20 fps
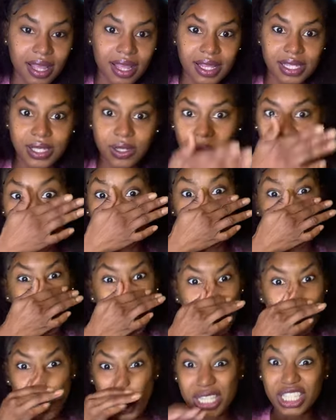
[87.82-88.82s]
So you
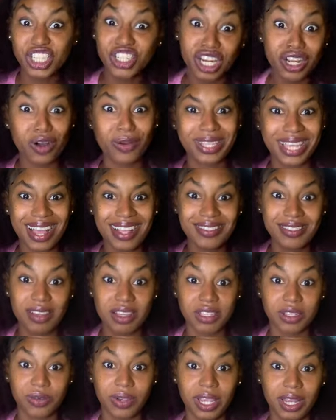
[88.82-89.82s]
might want to check out
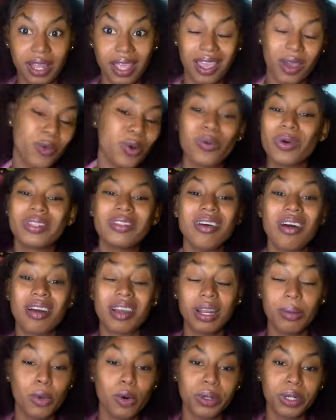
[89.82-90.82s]
Cancer's reading. We were
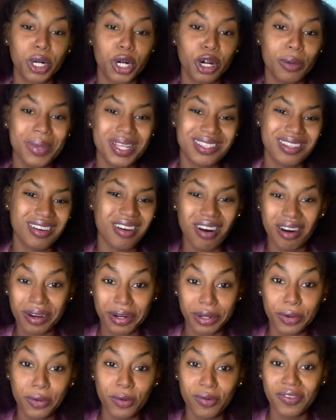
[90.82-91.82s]
talking about the hermetic
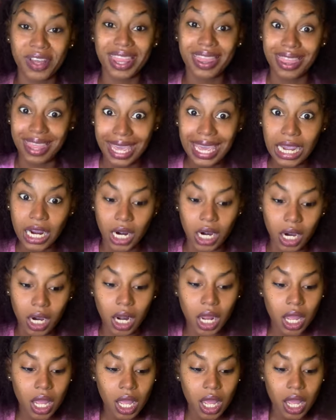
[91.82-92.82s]
order over there.